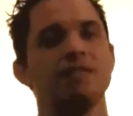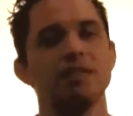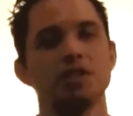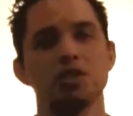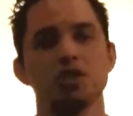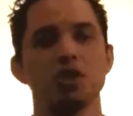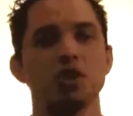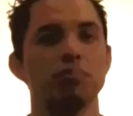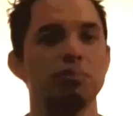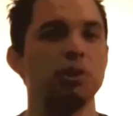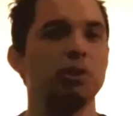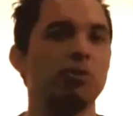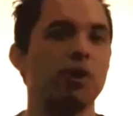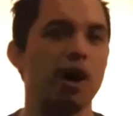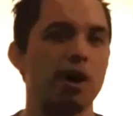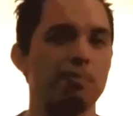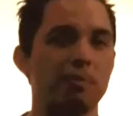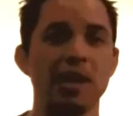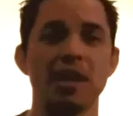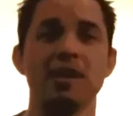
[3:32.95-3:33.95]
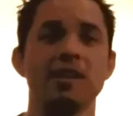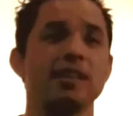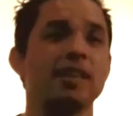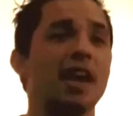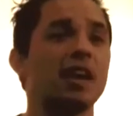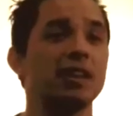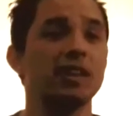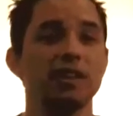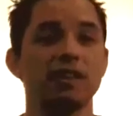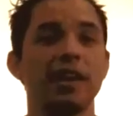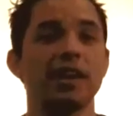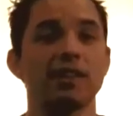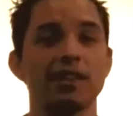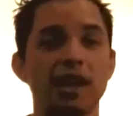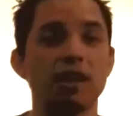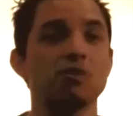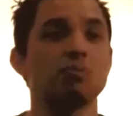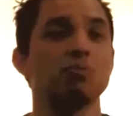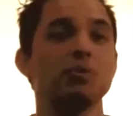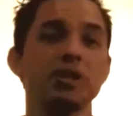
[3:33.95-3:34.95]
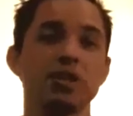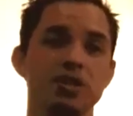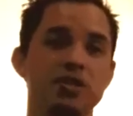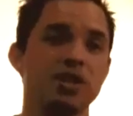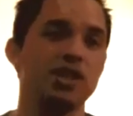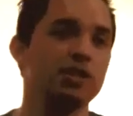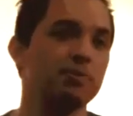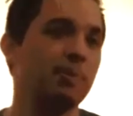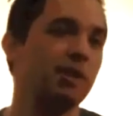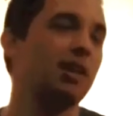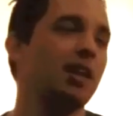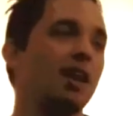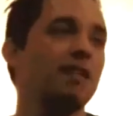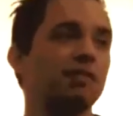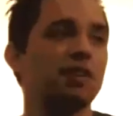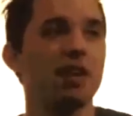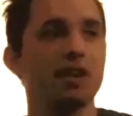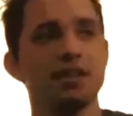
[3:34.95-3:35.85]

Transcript: and the show blew up, and that like that really changed my life.